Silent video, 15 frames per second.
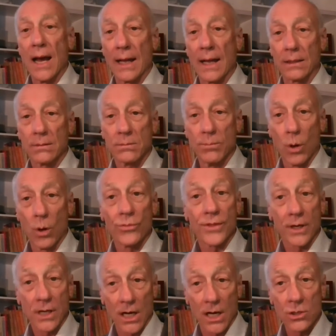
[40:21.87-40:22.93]
at both
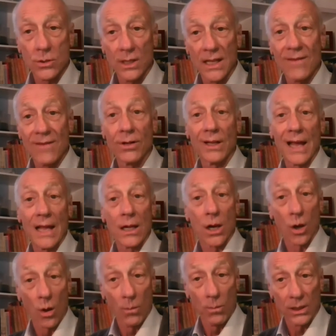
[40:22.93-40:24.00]
the country level and
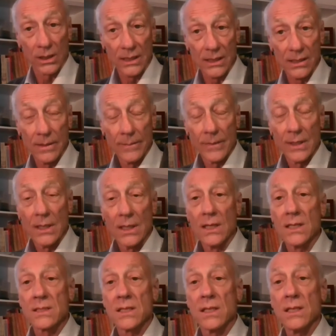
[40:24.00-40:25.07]
globally
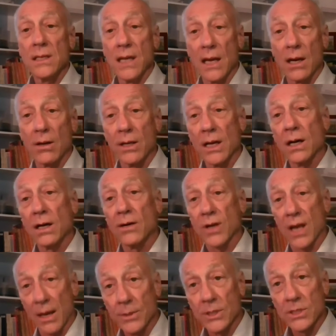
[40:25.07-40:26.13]
is in the area of
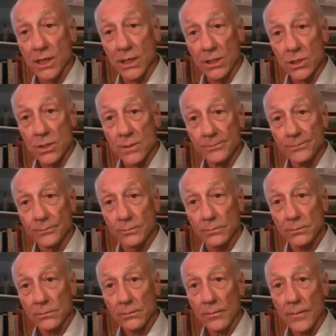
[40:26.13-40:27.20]
climate change.
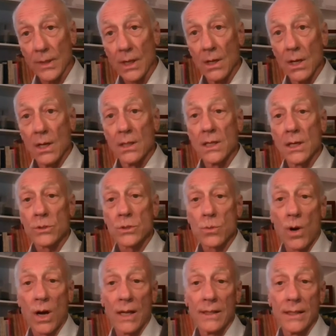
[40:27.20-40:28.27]
There was
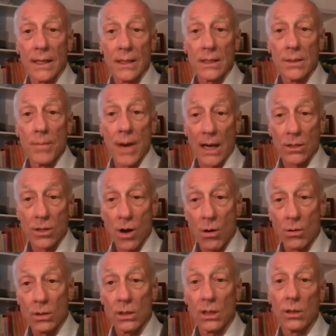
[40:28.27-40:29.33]
one that
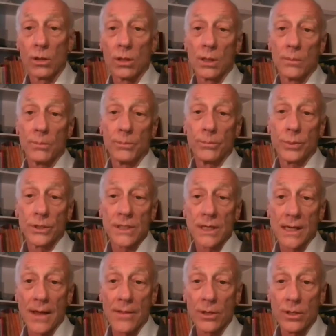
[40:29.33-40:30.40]
Macron put
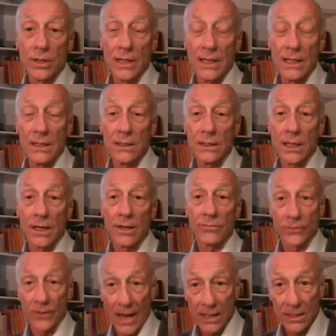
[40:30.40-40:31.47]
together in
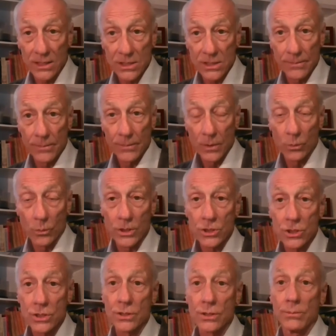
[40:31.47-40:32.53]
France,
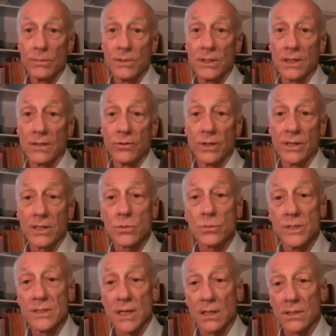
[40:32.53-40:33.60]
which delivered its
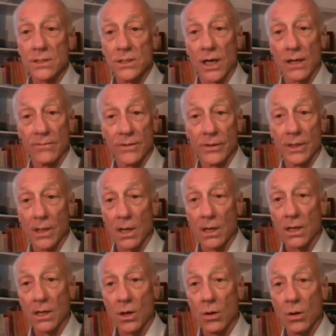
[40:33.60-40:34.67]
results not very long
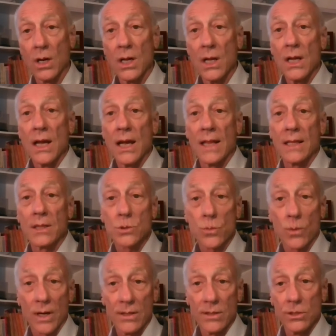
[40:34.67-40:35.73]
ago. And there's
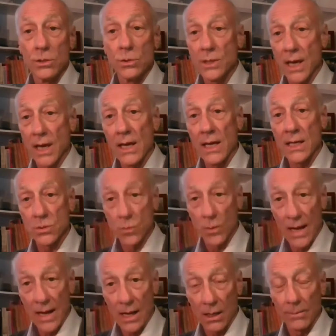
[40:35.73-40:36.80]
one in the UK as
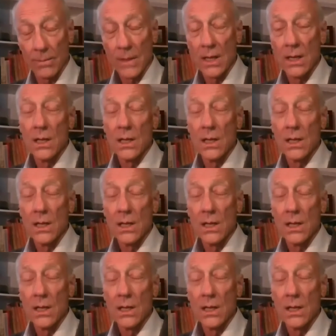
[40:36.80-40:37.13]
well.